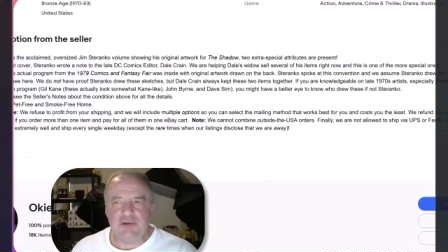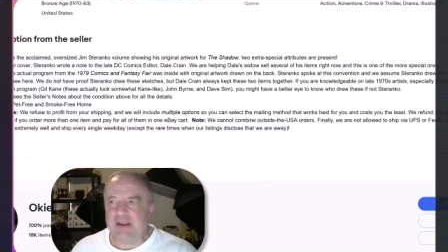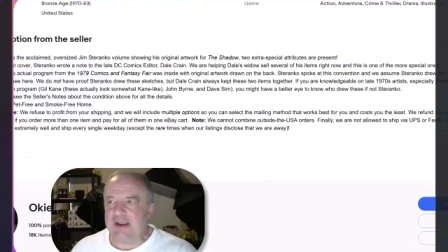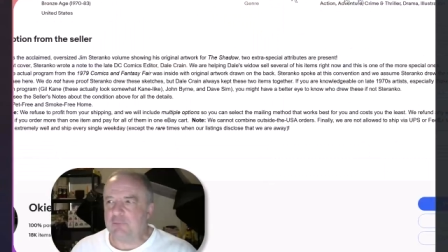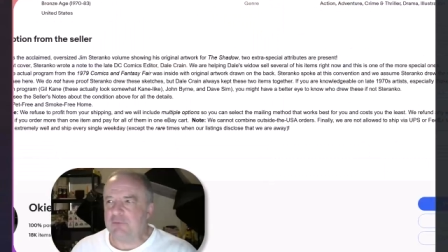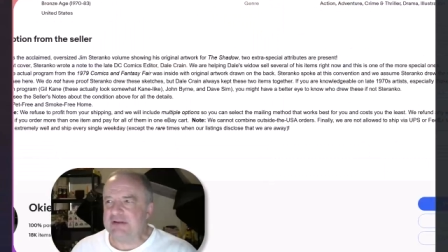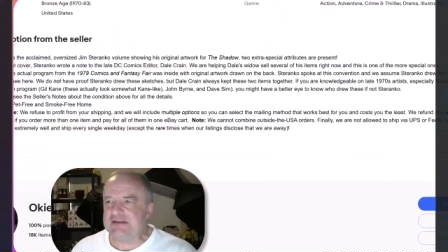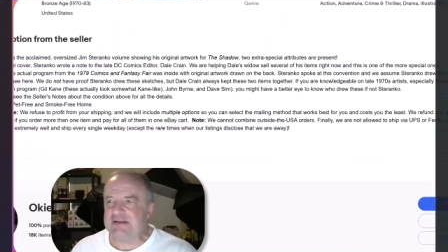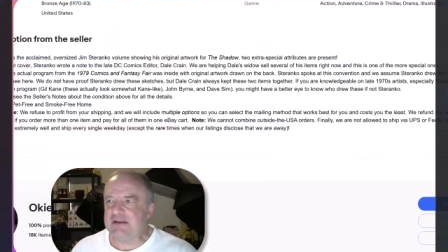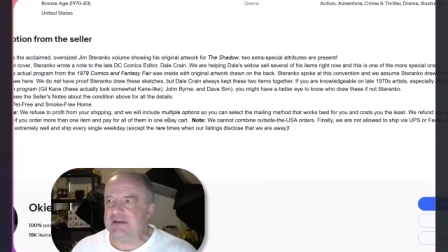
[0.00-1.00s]
You can't really
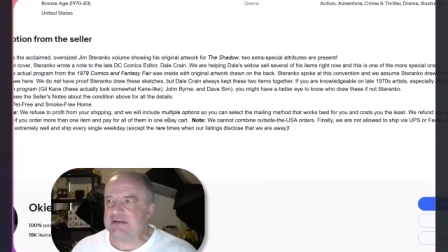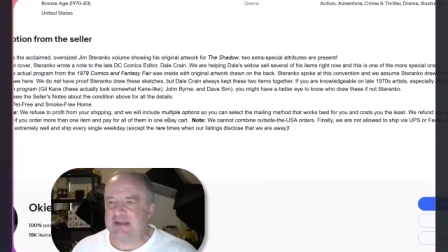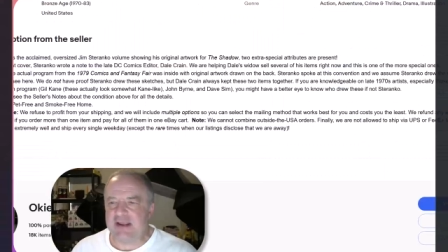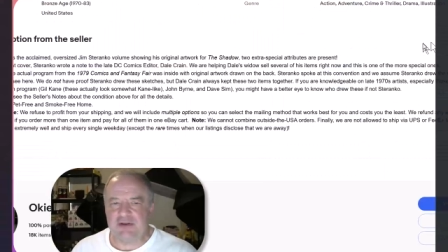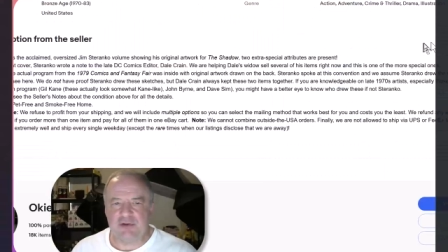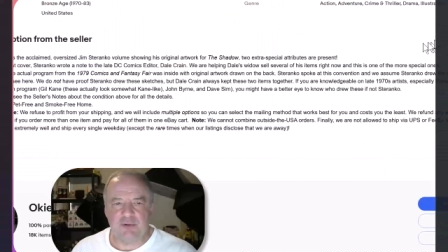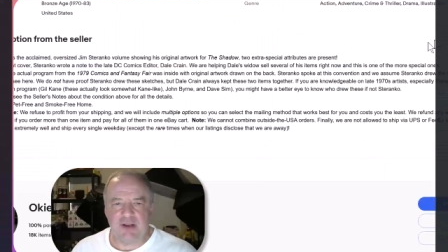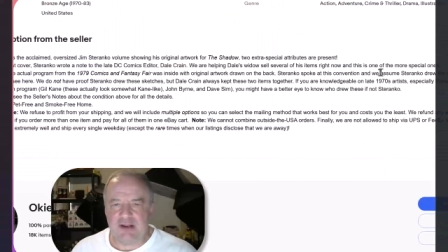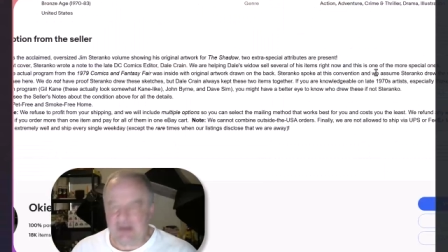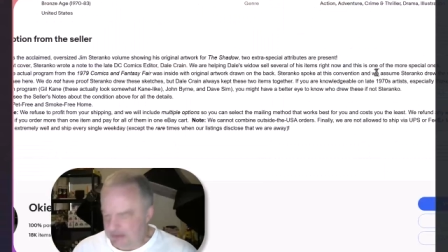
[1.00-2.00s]
see this, can you?
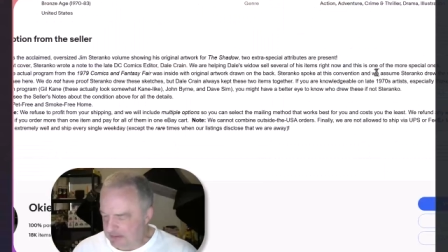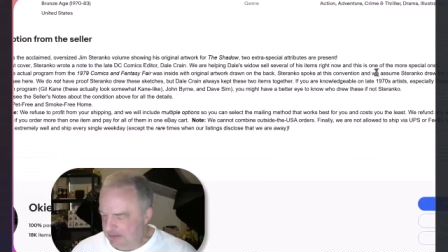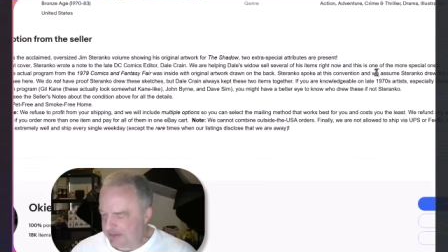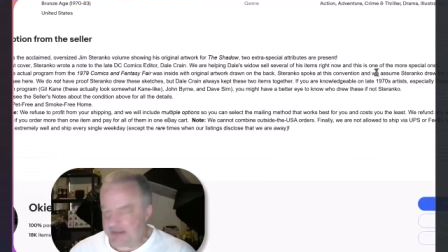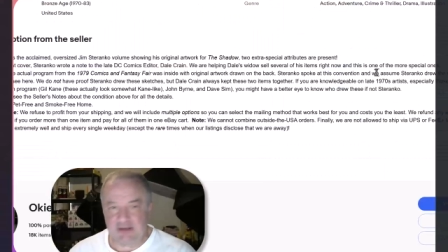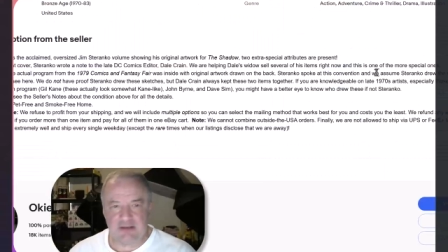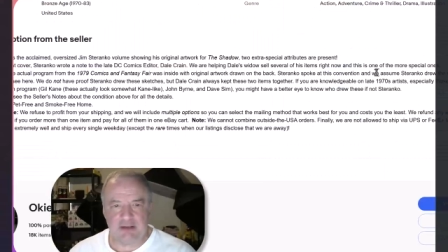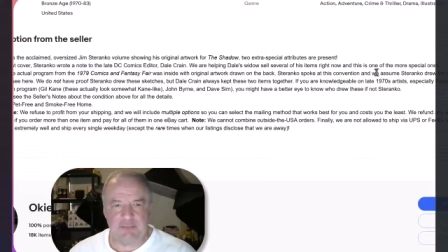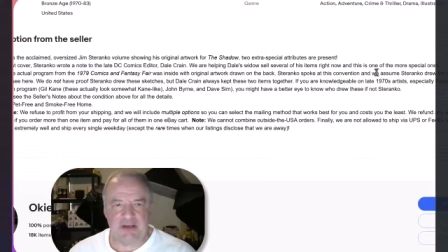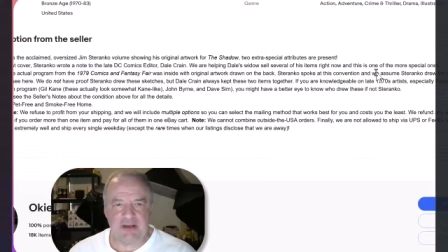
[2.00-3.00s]
Okay,
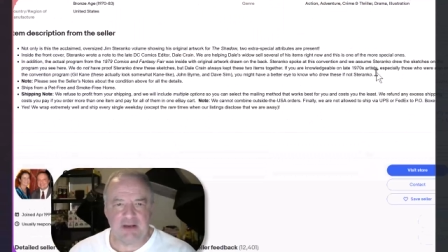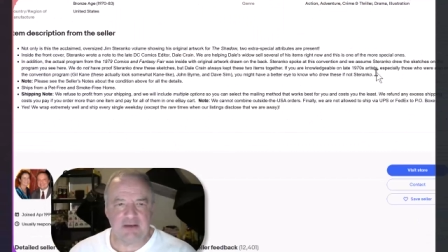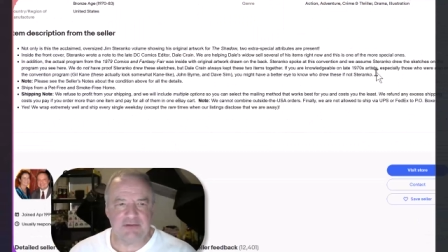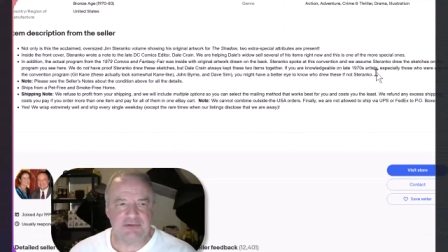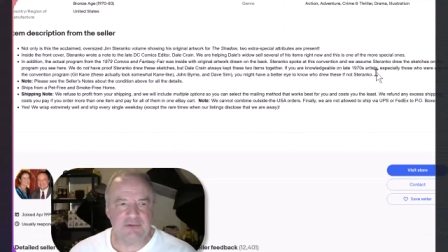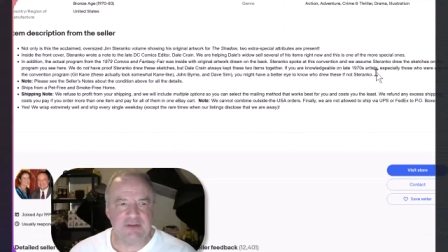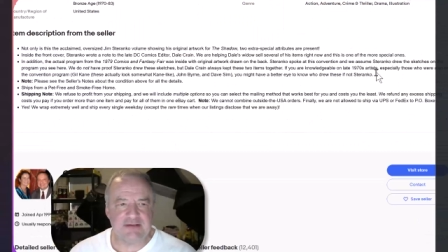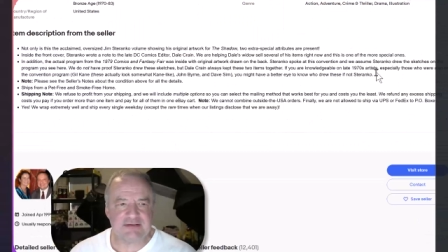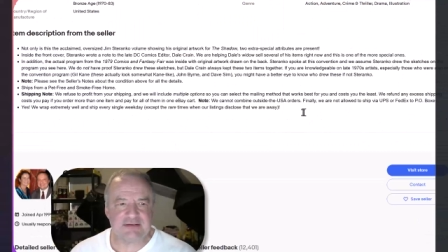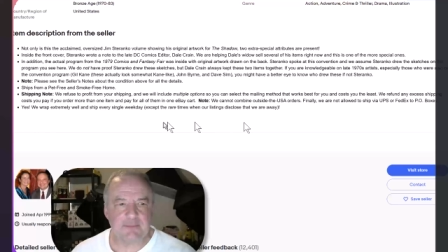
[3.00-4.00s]
let me do this.